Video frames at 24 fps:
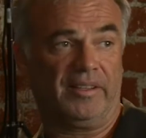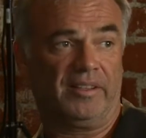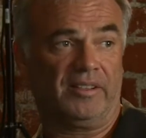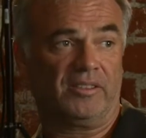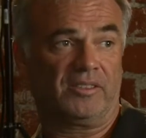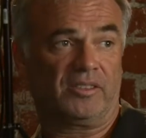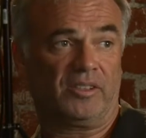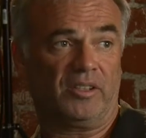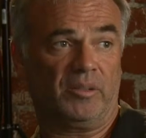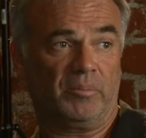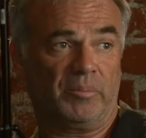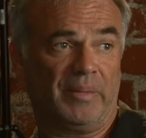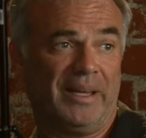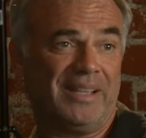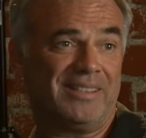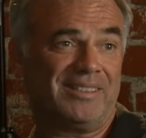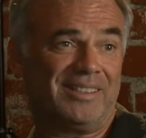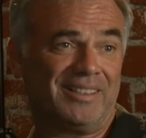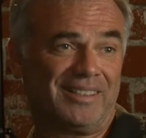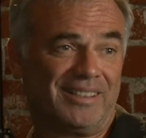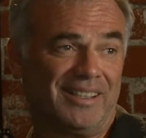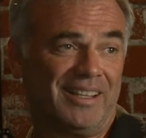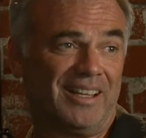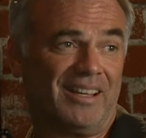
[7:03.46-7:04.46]
So you
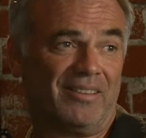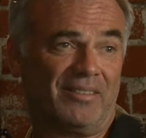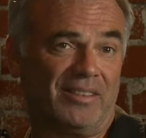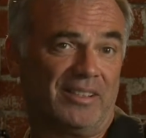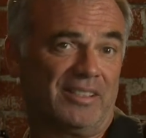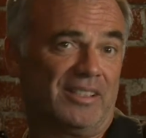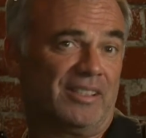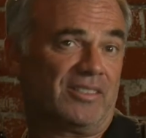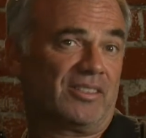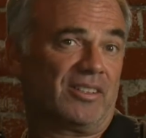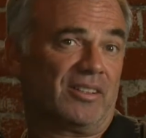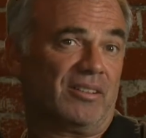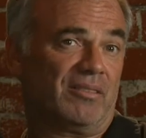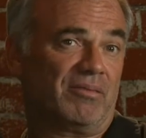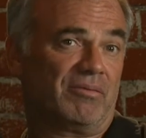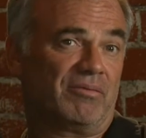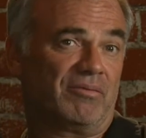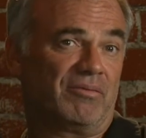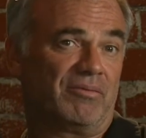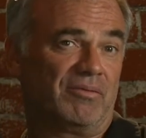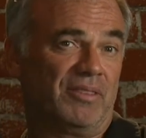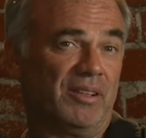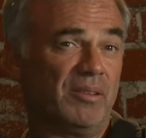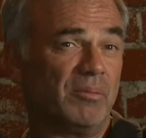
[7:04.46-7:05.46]
basically have a digital
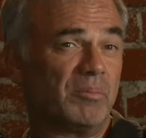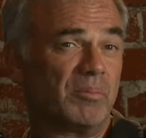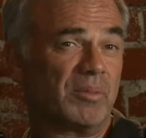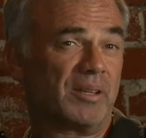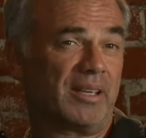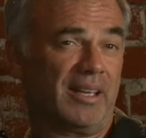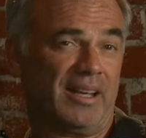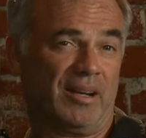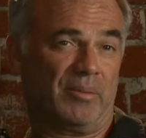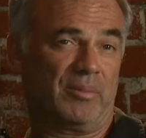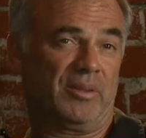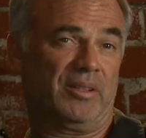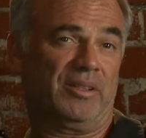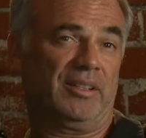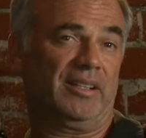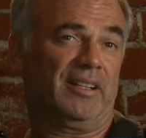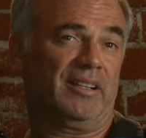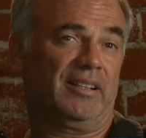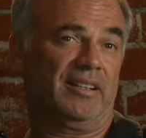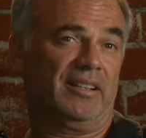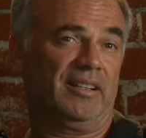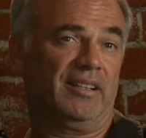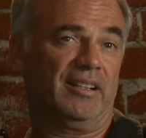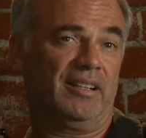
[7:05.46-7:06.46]
film camera
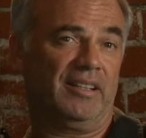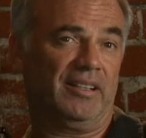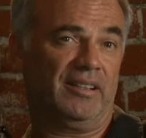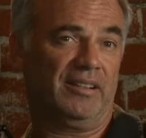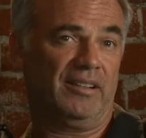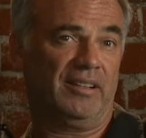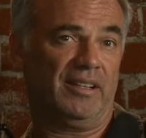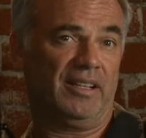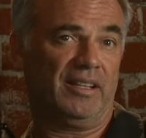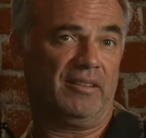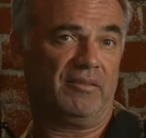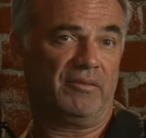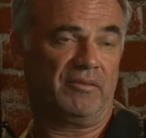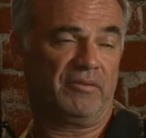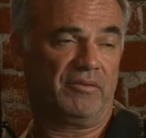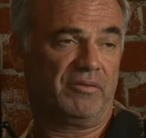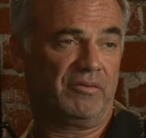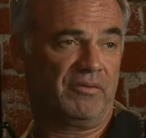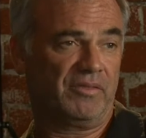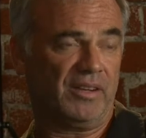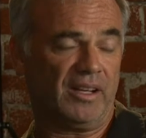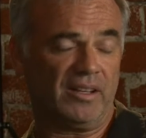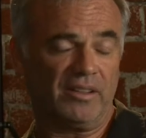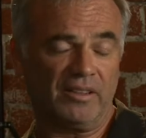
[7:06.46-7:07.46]
there. It
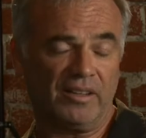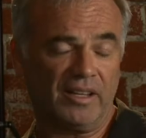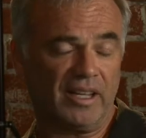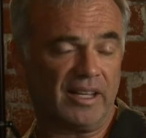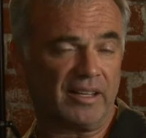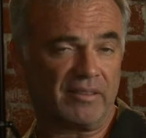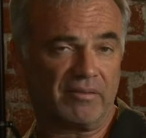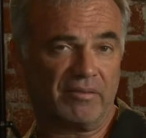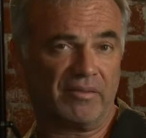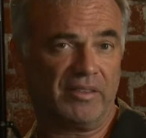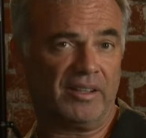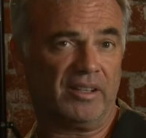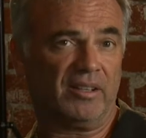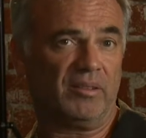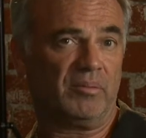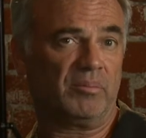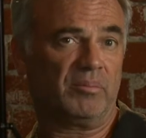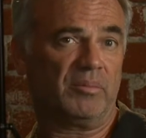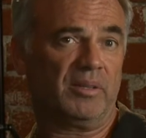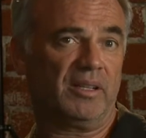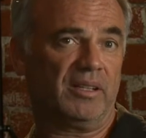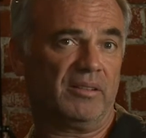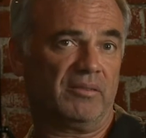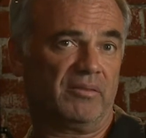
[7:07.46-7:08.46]
felt like
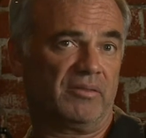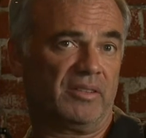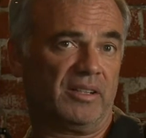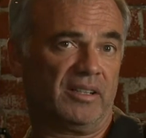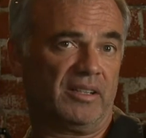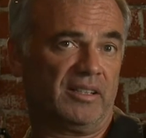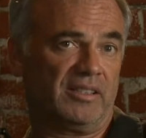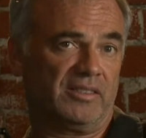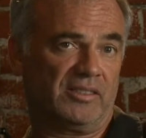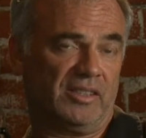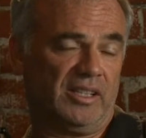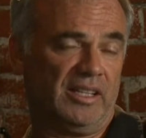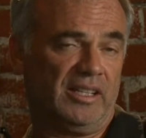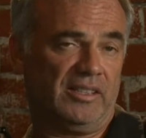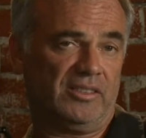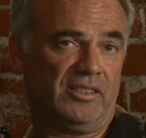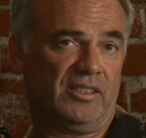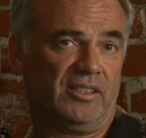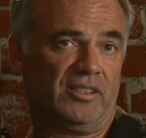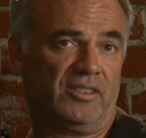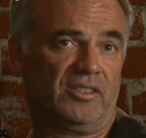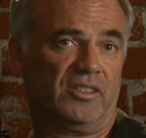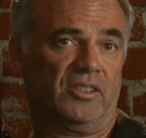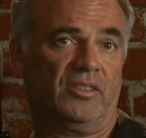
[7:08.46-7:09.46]
film. It felt as easy
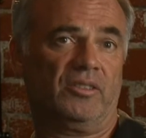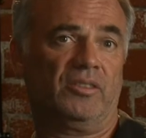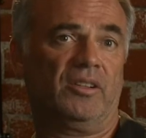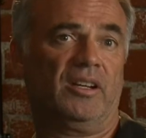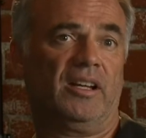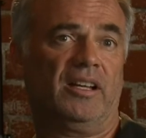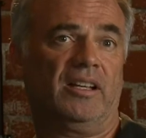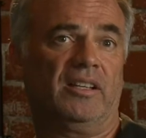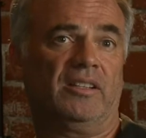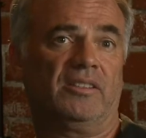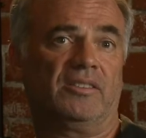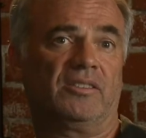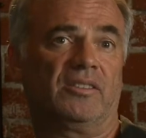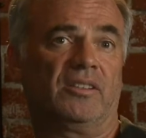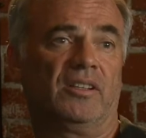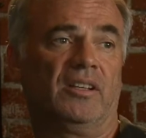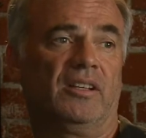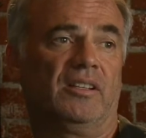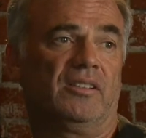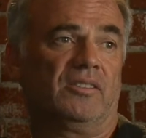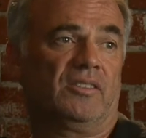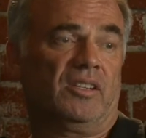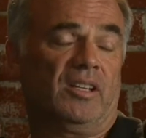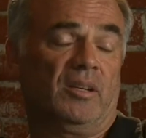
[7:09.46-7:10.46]
to shoot as,
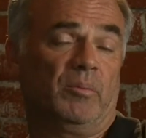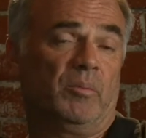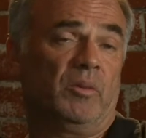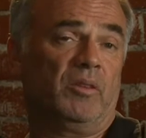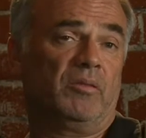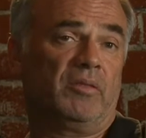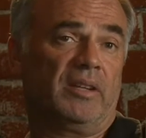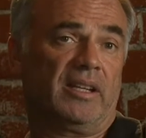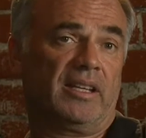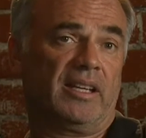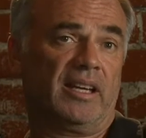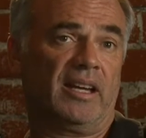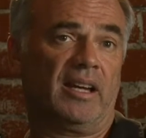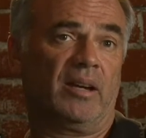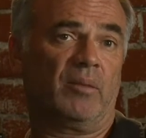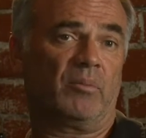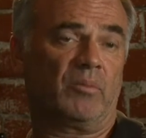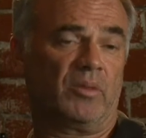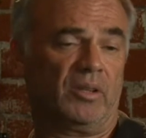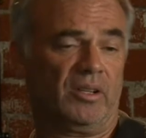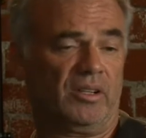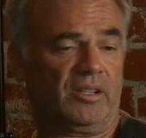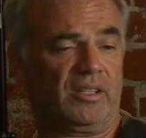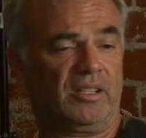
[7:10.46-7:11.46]
say, a movie cam,
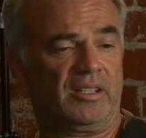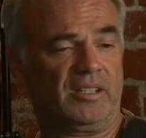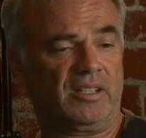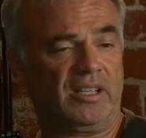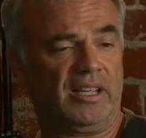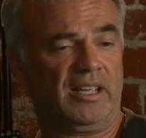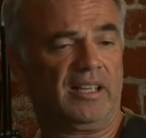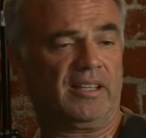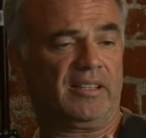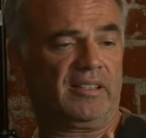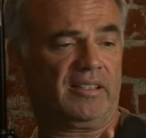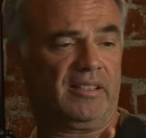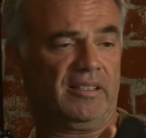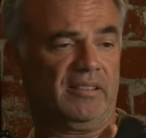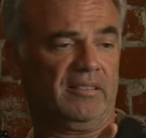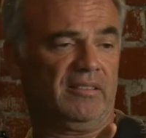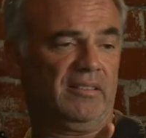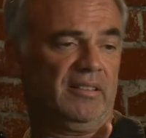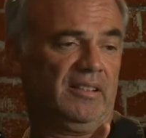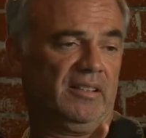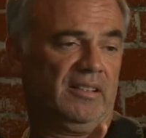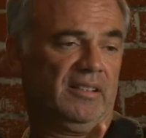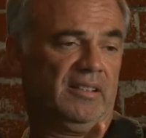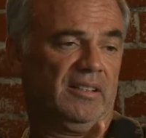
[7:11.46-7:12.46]
where you can take the
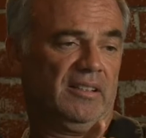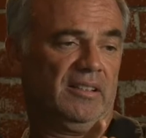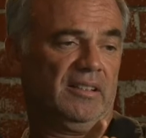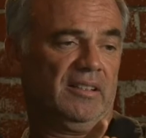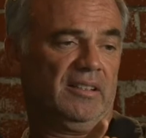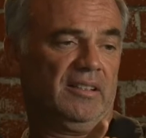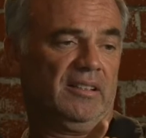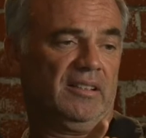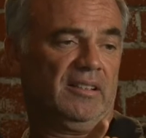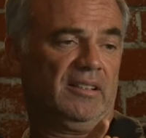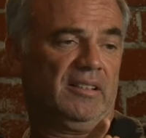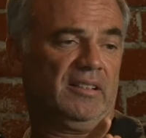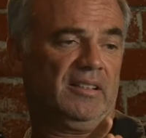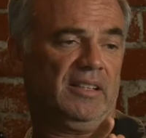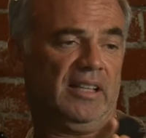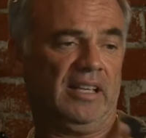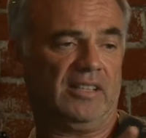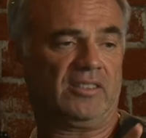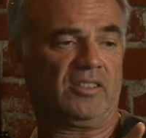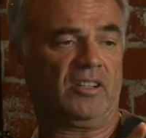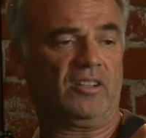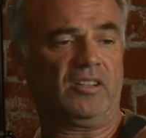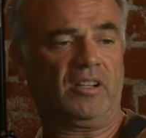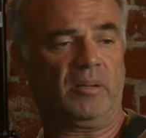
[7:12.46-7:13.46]

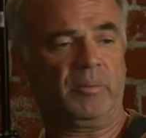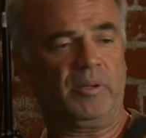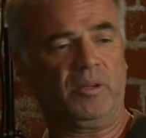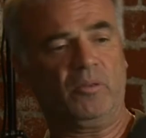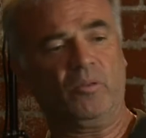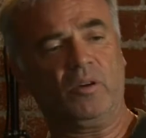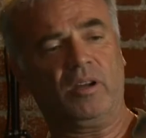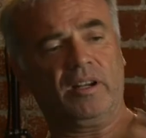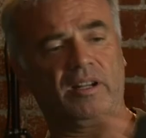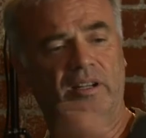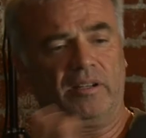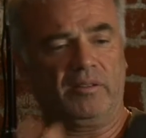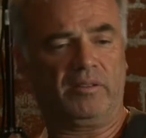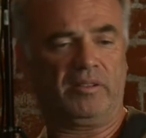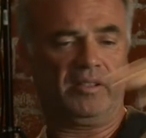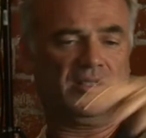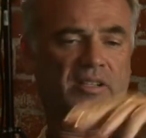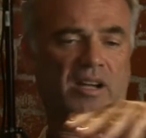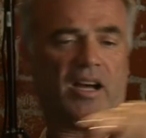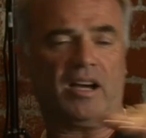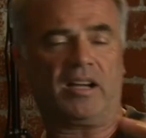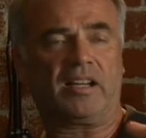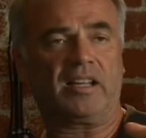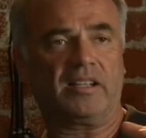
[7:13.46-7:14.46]
SRW1 and
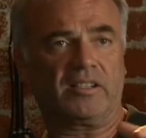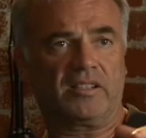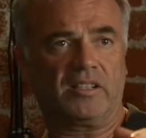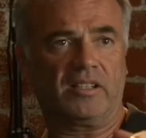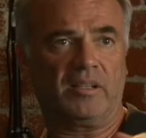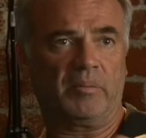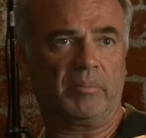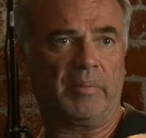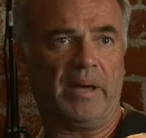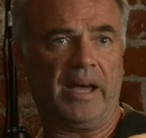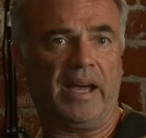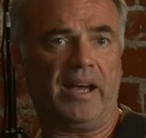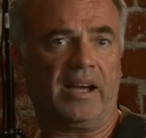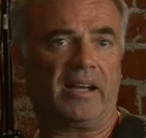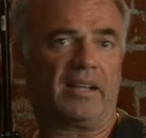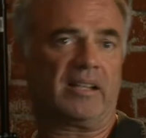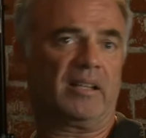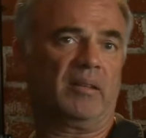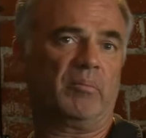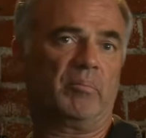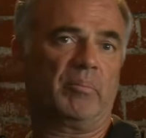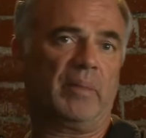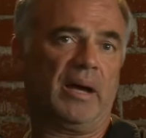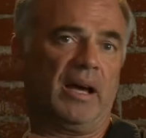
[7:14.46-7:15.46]
dock it to the back
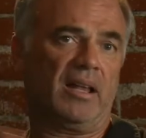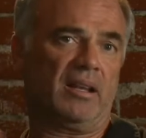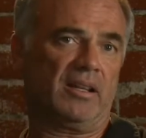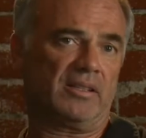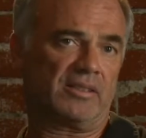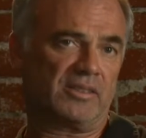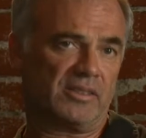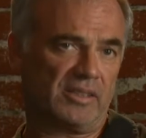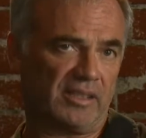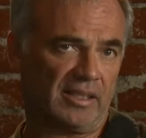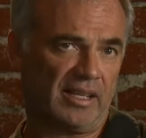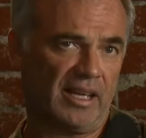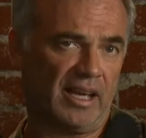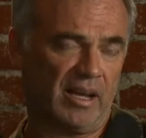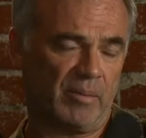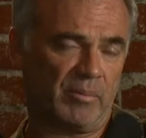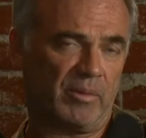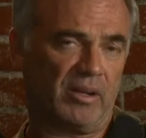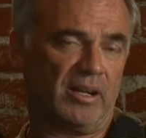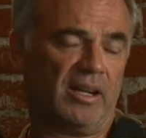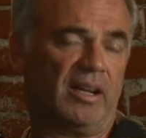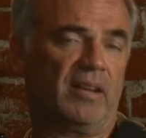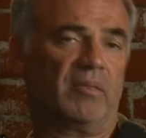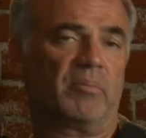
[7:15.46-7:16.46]
and balance the
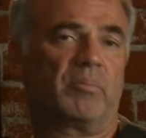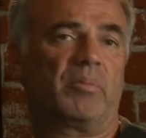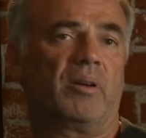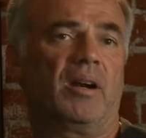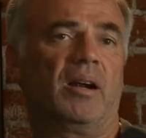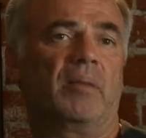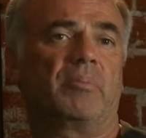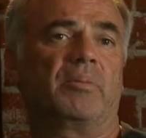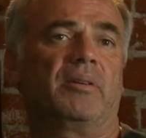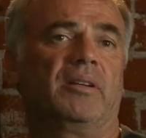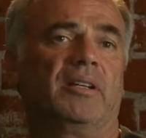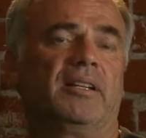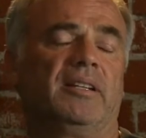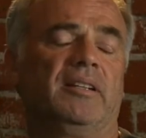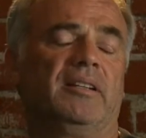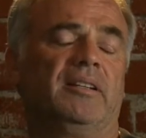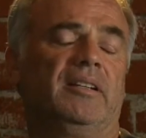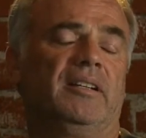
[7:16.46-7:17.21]
camera out properly.